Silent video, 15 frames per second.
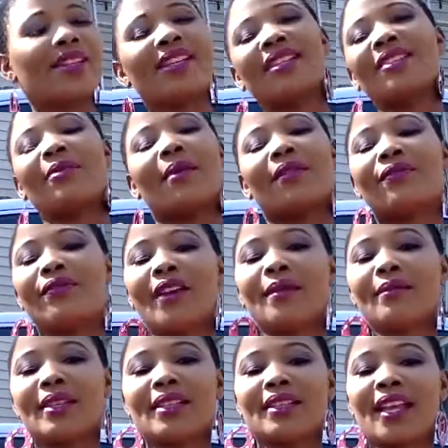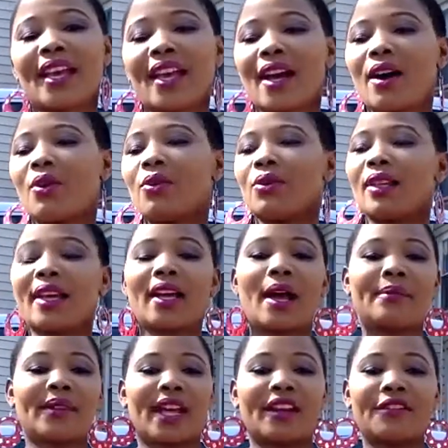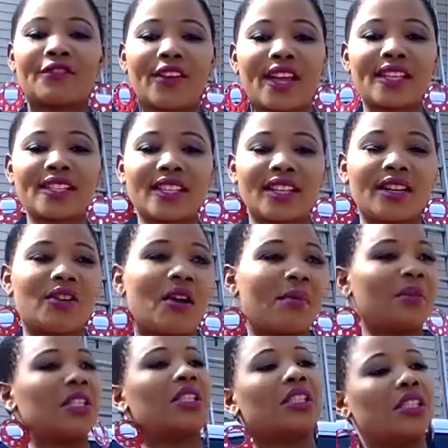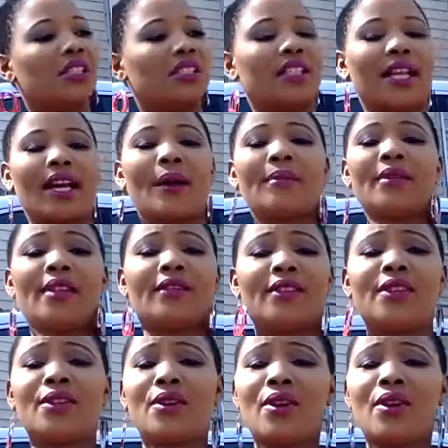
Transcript: There's no my family there, or like I'm not affected, or I'm good, like I'm living.